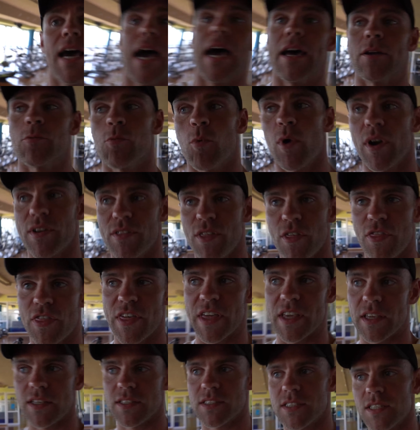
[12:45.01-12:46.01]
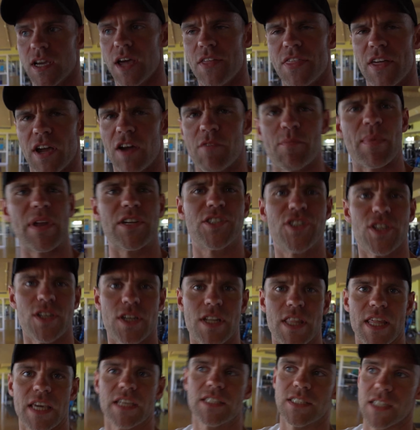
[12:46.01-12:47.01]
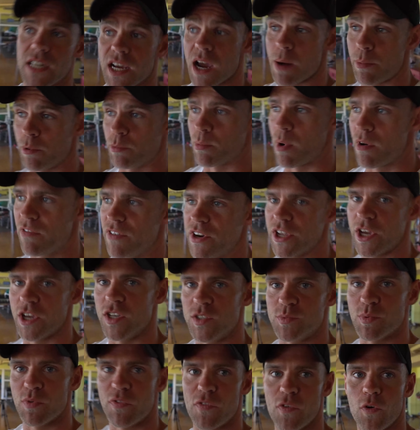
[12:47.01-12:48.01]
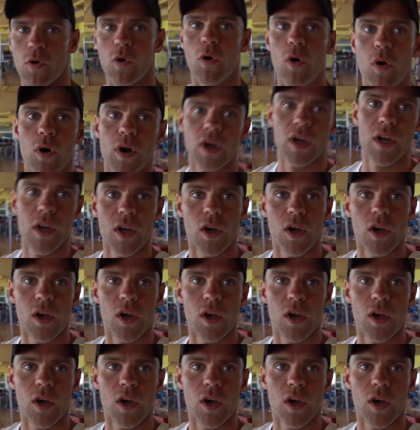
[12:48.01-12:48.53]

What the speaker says: and one of the things, I think I've mentioned this in a couple of my videos before,